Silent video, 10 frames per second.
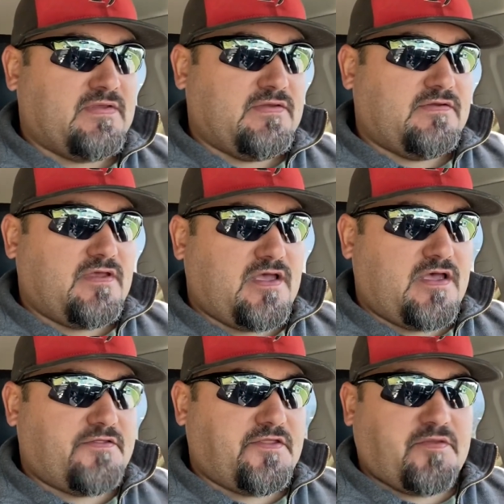
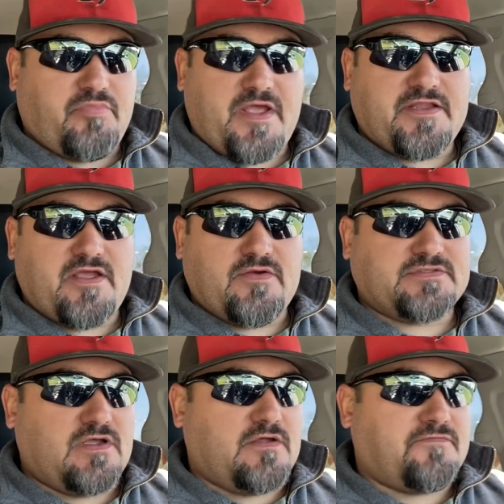that the blade goes
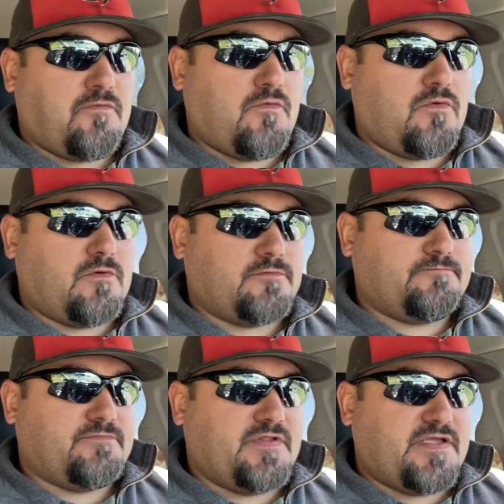on for
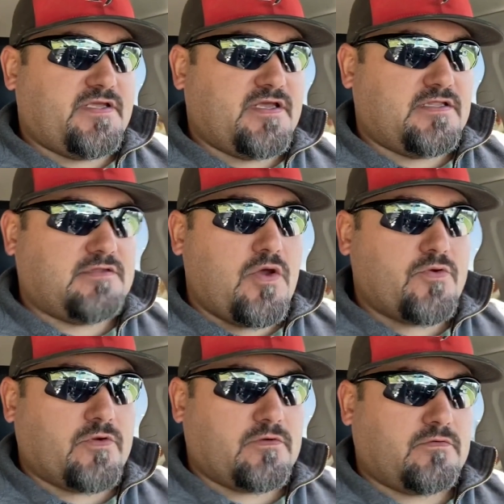the
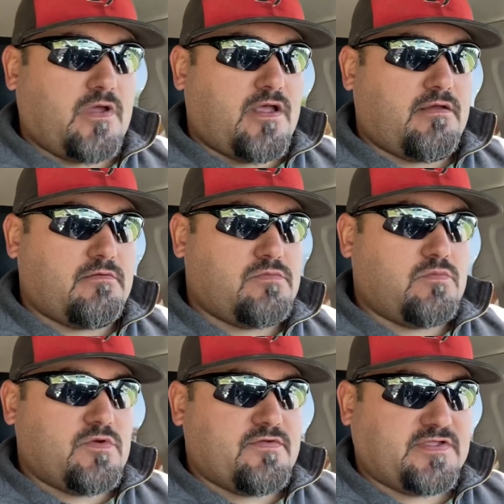loader.
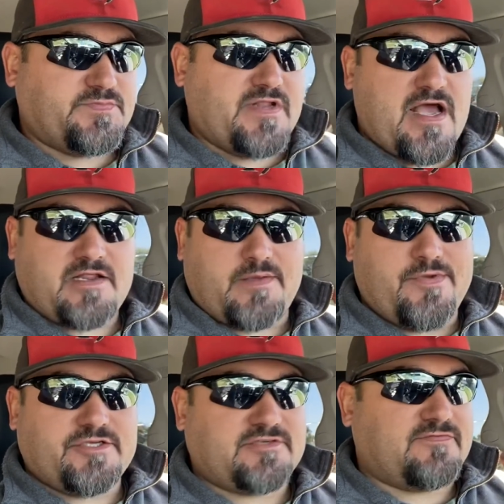It's been out of
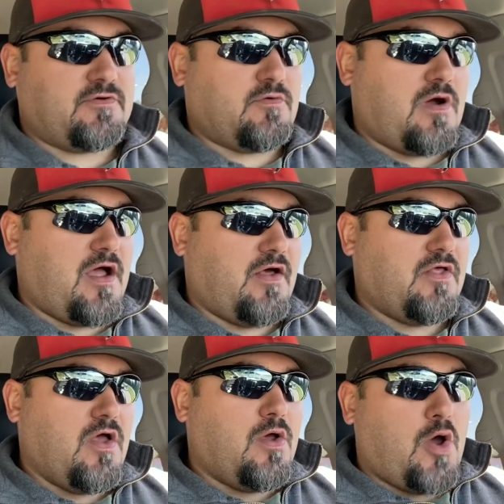commission for a while.
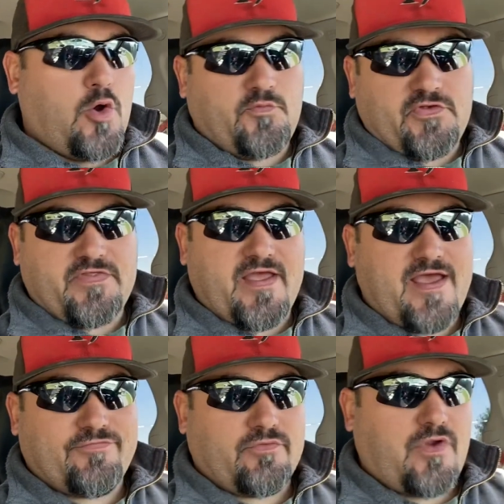Hopefully they
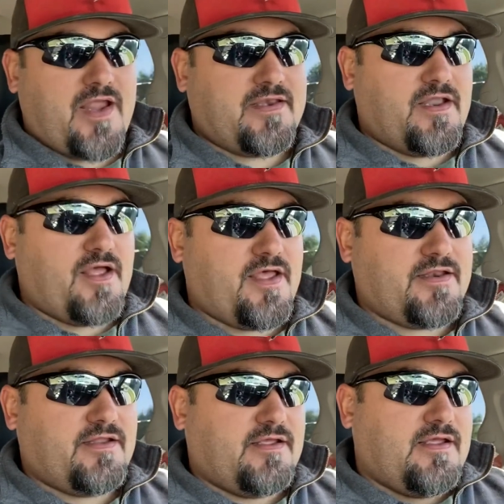have the right nut.
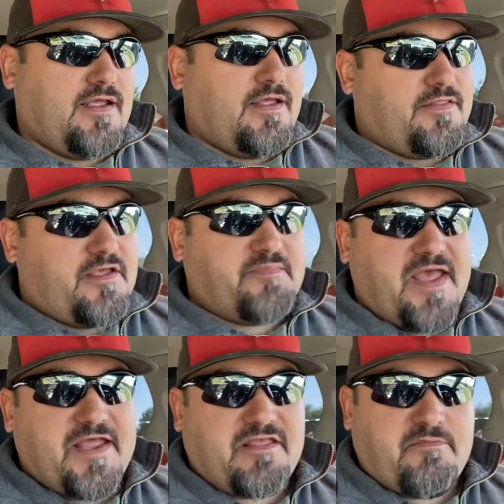They
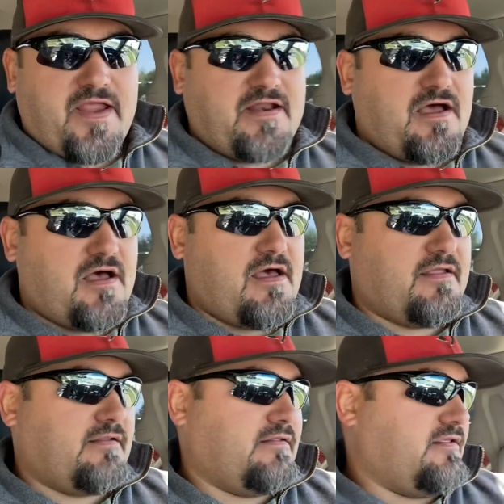may not.
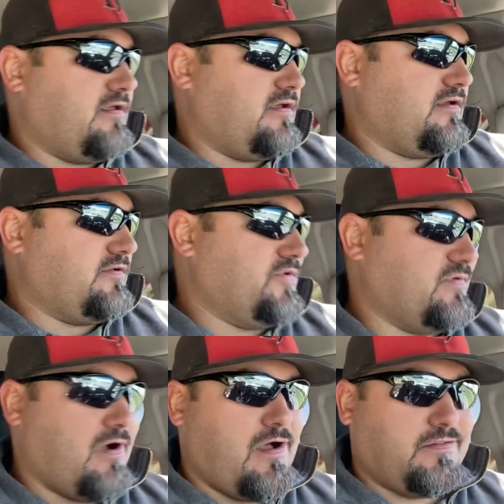The New
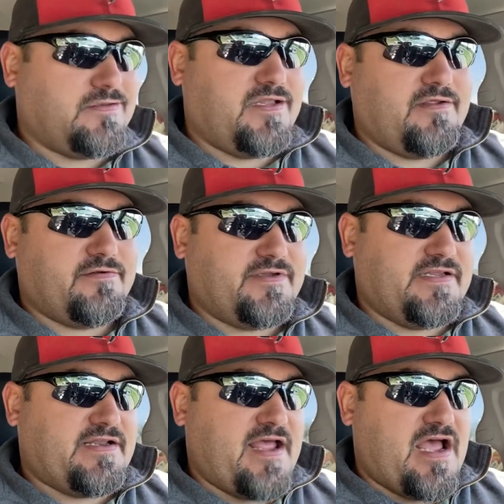Holland dealer
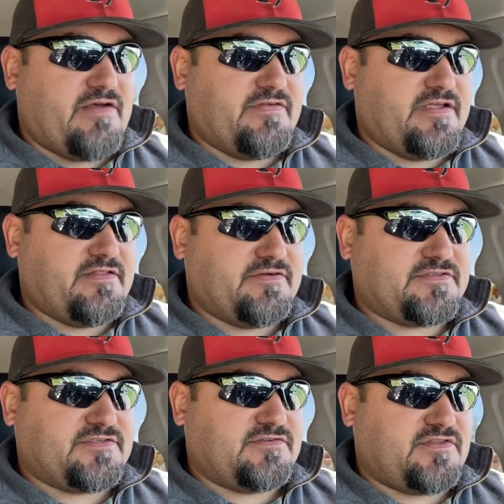didn't have it.
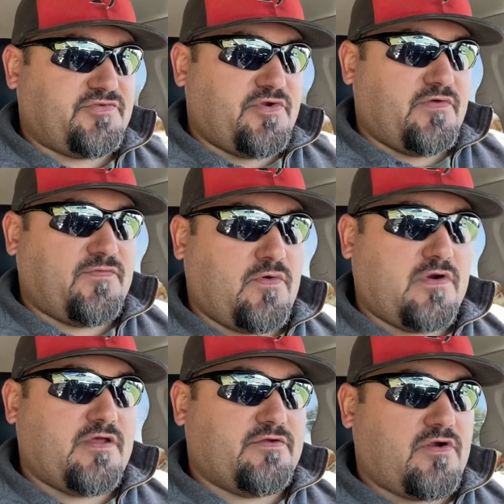There's 3 or 4
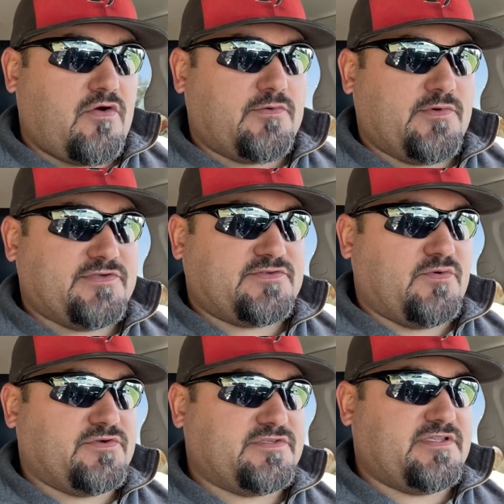other hardware
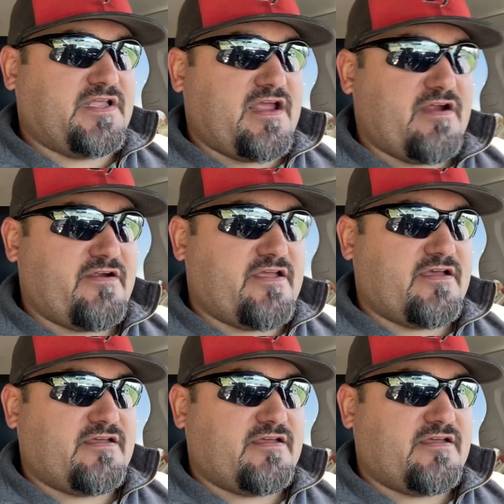stores in the area.